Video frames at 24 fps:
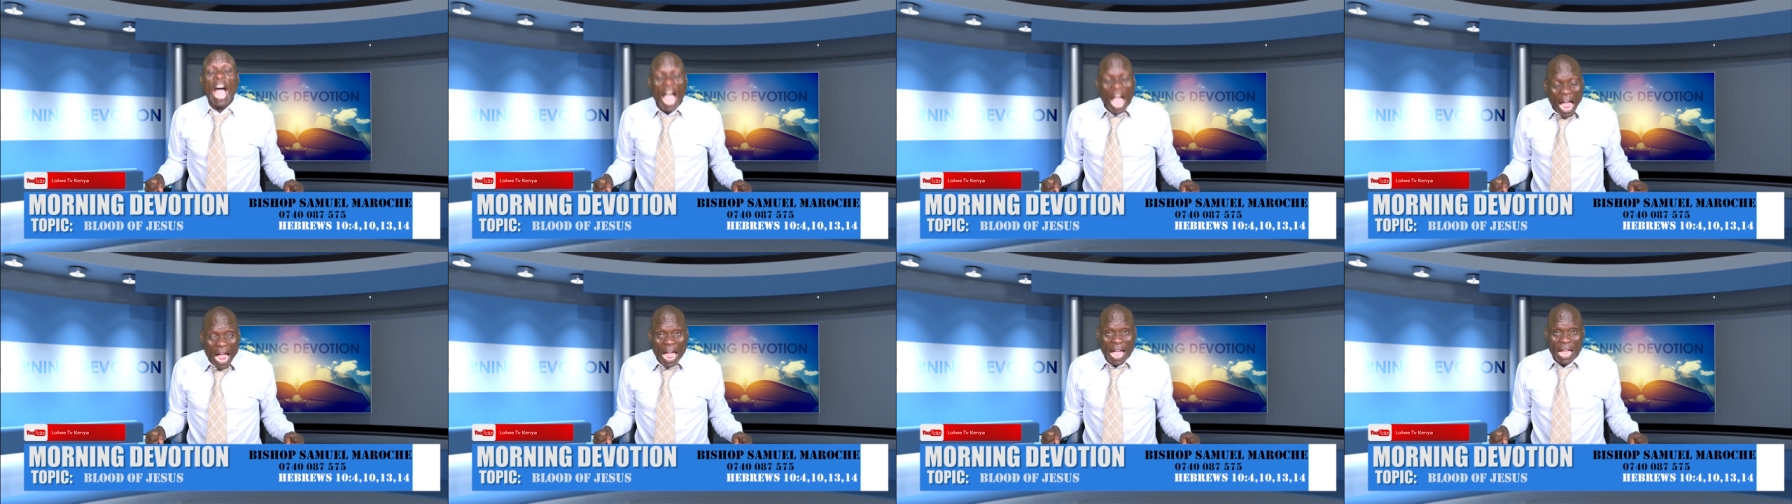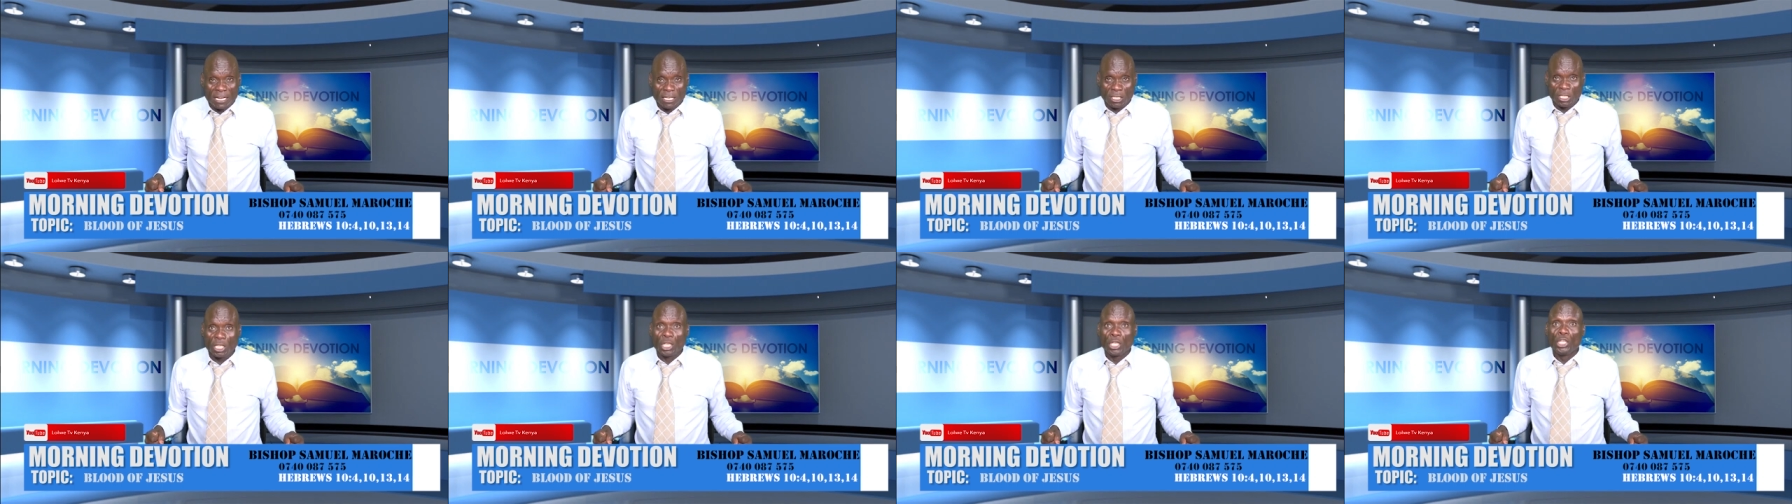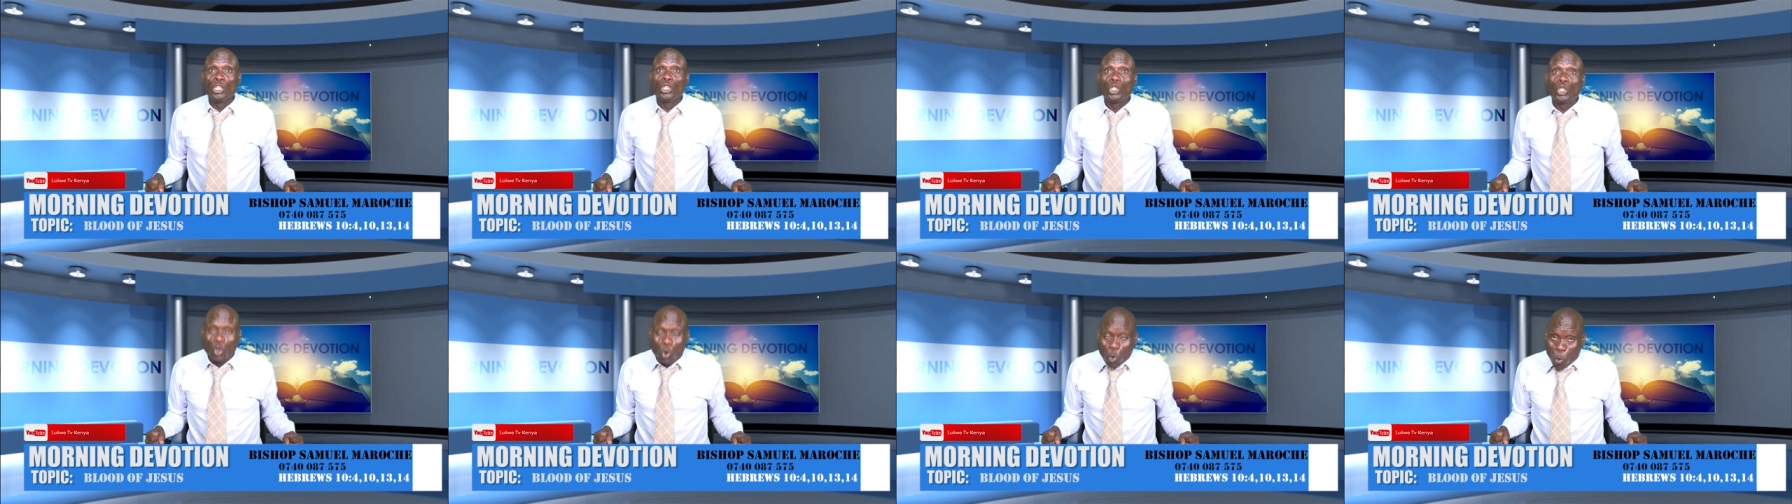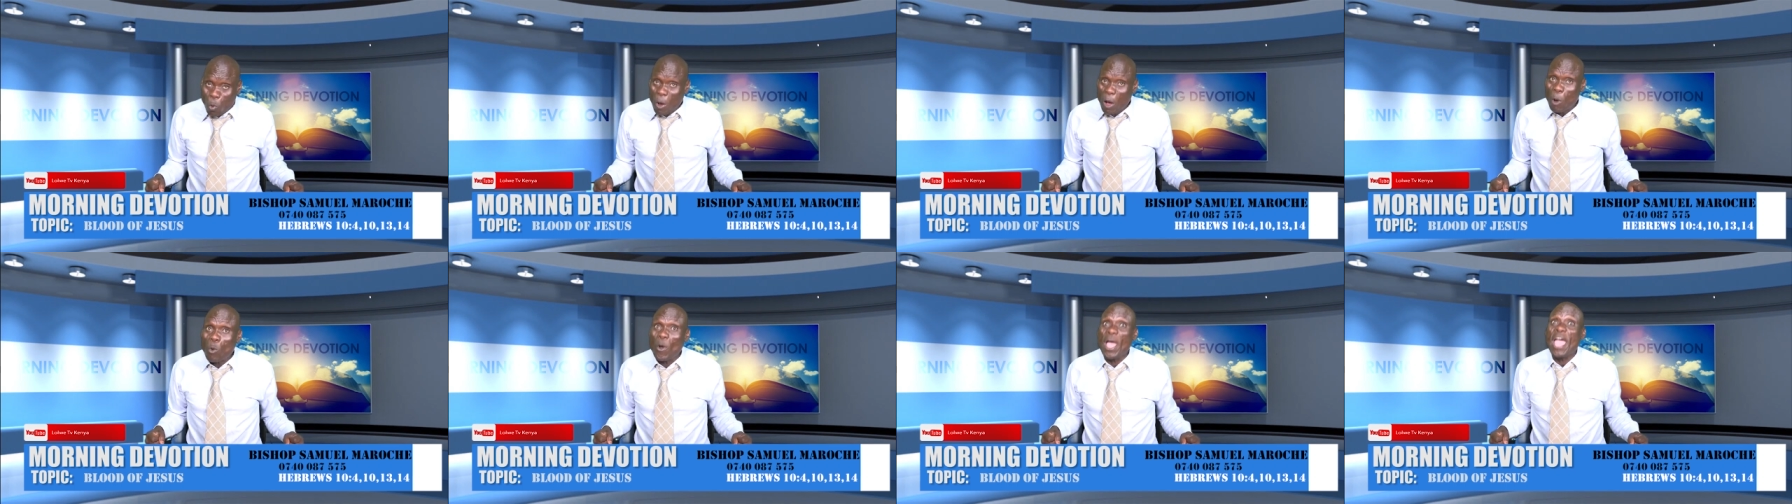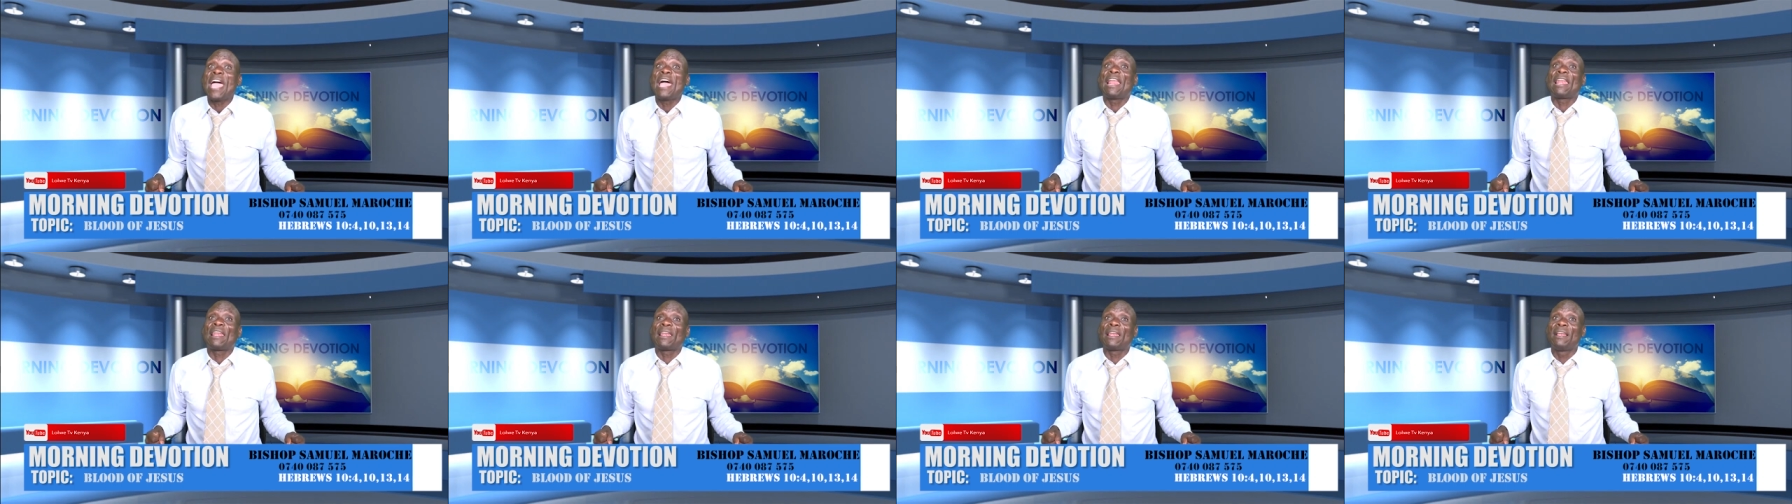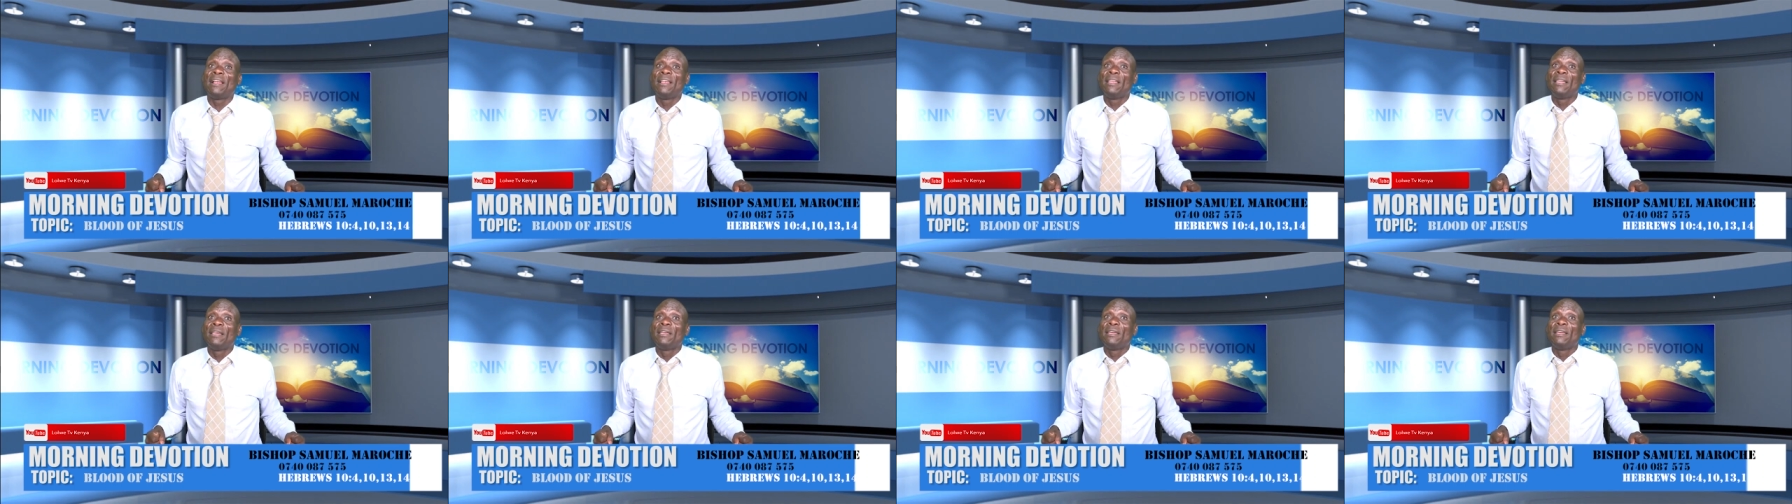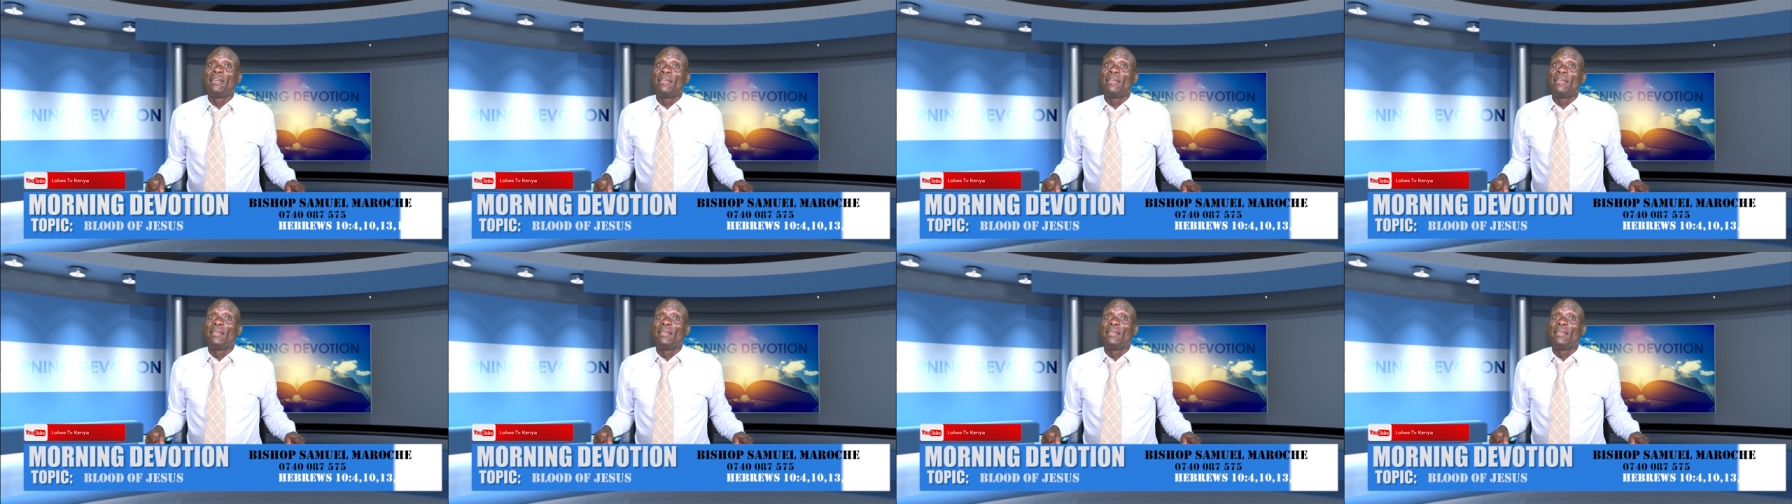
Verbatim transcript: And you were well.